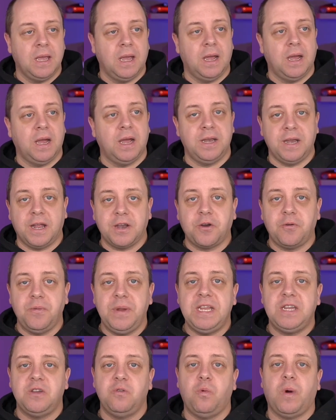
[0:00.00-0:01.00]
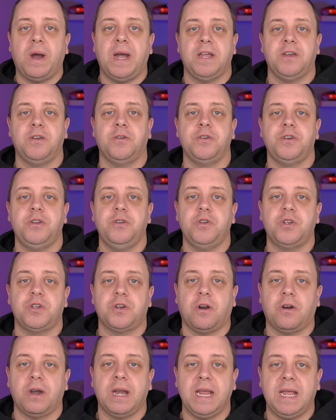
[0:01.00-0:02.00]
Another reason why I don't use
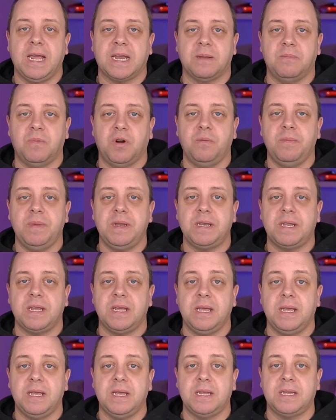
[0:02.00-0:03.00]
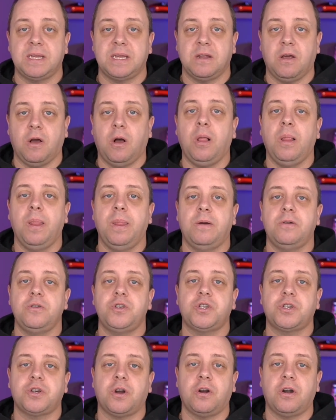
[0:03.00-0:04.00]
Starlink at the moment is although
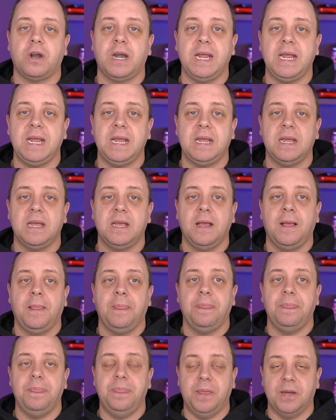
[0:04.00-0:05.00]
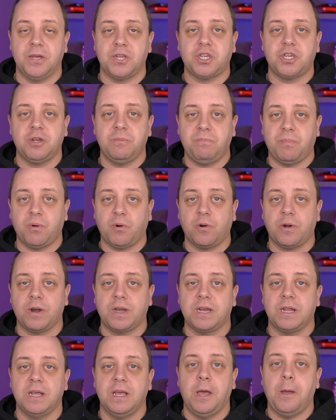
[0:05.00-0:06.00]
Starlink does
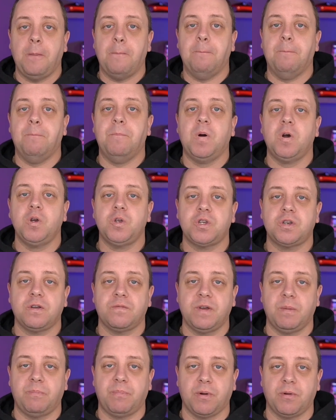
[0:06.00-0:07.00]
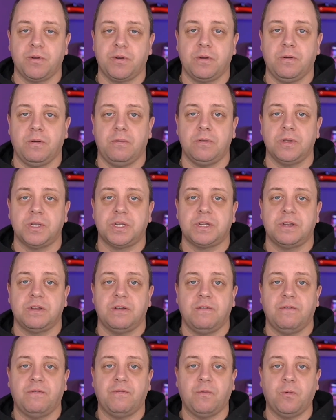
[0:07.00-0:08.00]
support most of the protocols
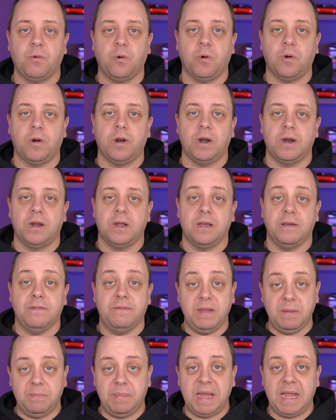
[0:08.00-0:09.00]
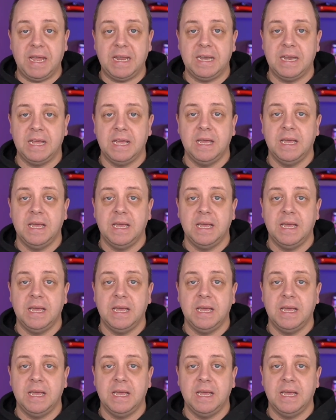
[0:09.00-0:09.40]
for VPN,